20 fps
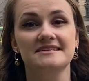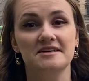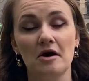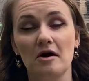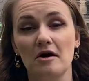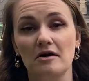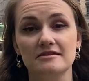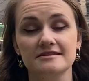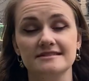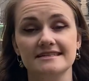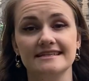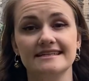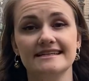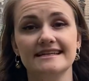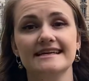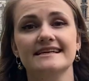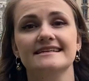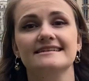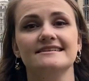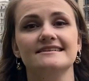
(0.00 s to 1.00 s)
called
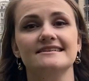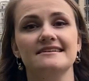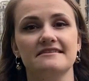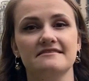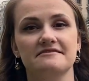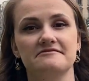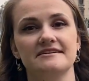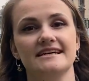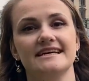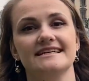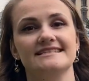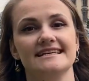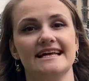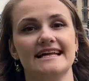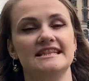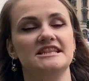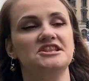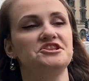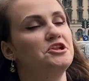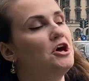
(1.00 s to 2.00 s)
Needle, Thread
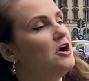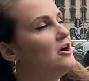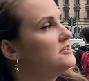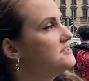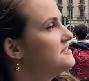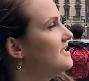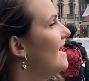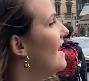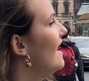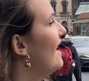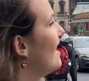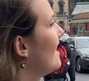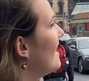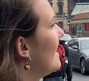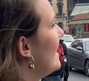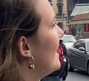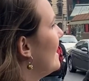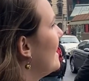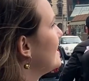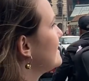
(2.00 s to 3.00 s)
and Knot,
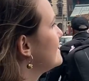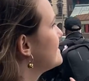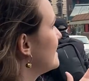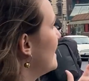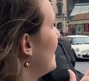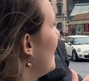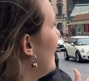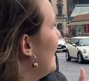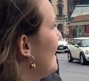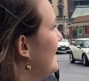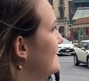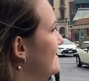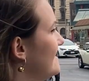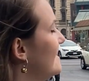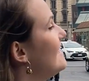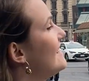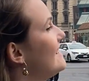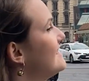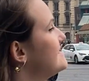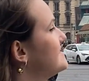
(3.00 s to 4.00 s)
and I
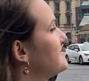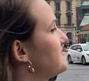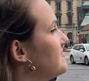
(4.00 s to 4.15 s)
think it's